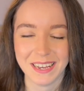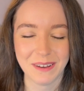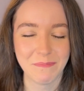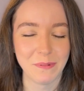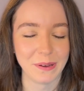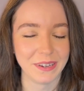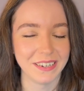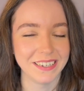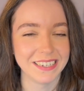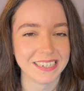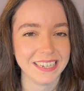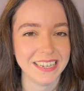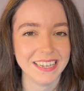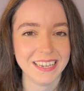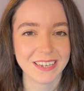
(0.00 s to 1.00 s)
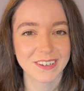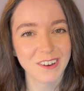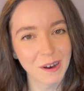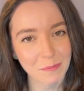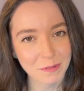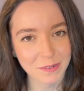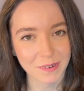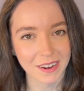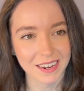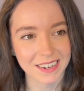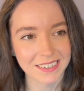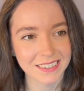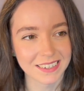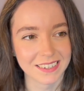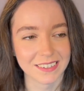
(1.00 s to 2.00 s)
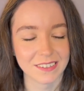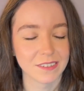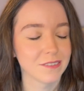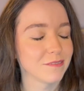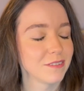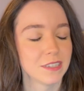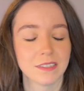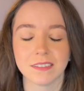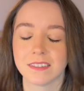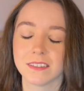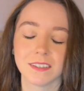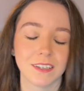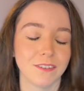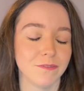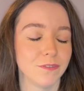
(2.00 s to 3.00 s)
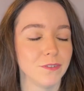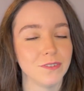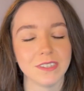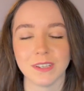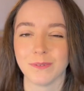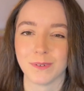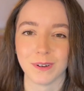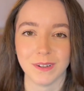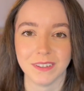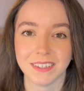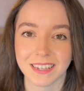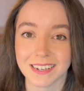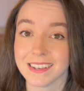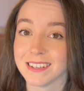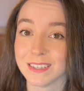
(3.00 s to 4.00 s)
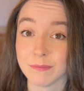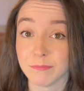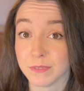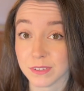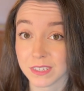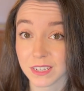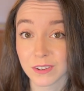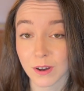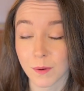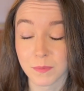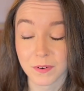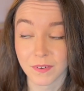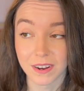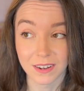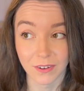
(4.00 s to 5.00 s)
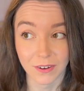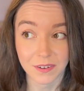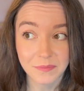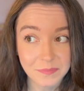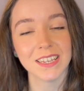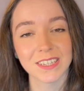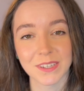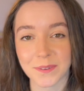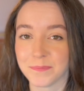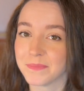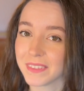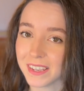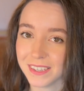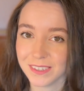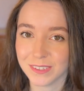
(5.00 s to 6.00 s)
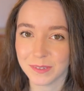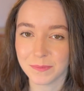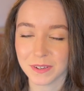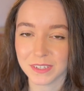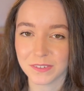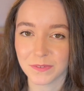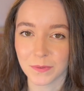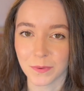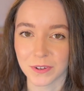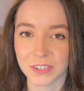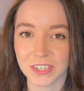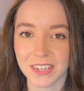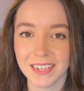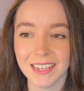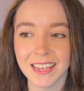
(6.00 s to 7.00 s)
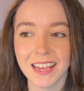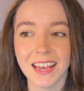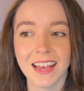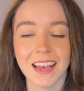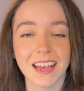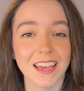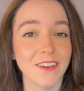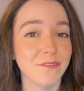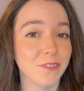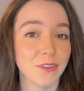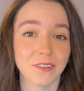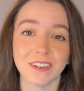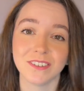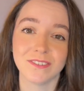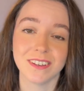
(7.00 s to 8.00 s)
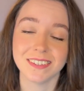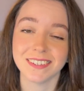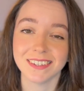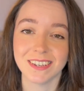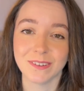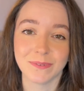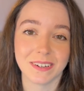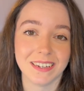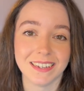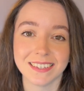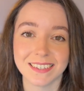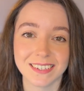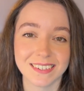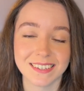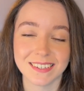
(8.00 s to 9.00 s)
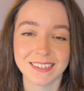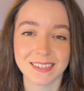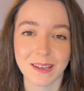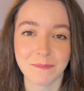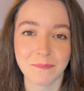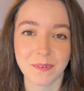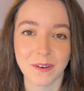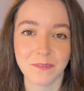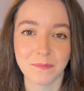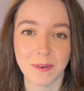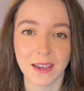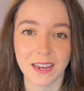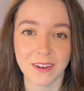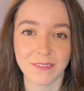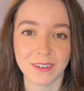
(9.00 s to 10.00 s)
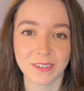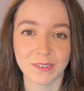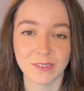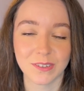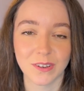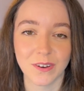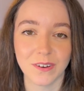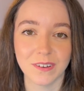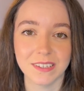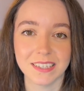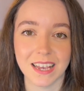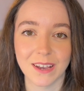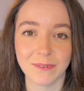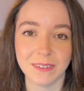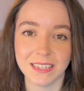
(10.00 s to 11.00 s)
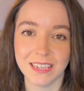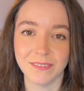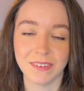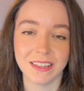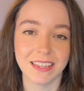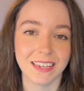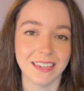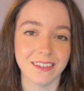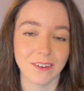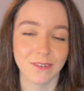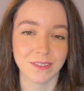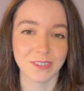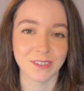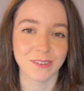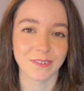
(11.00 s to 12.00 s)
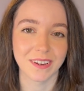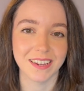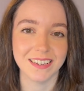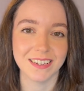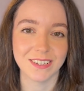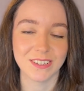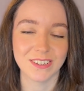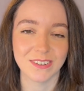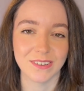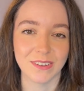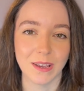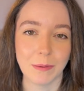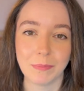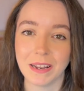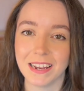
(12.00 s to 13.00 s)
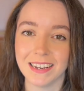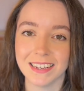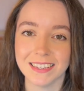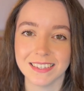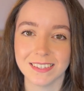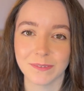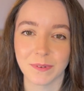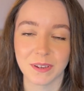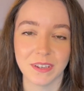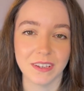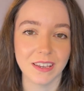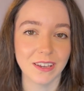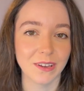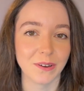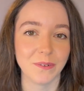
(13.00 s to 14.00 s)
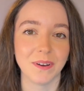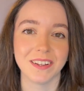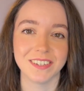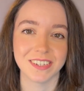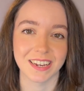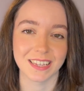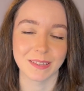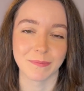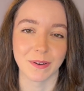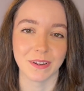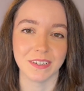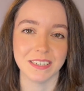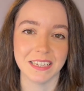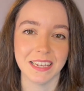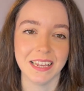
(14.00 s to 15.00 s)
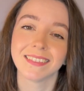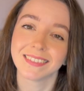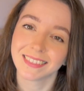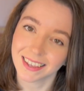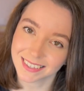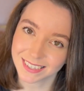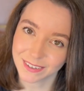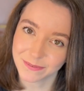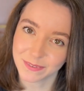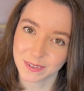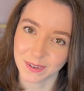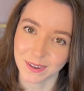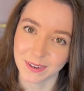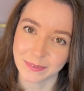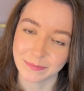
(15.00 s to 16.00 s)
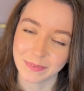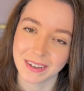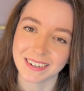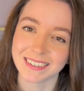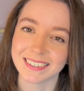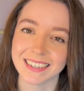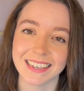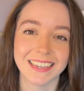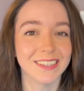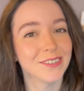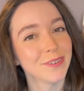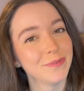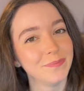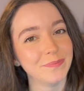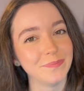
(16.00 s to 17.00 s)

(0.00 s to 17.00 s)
about copyright and just the confusing world that is music copyright law. So thank you so much for watching. If you're interested and you want to listen to some of my original songs, I will leave a link on the screen to a playlist where you can go and check them out. That's it for now, and I'll see you again soon.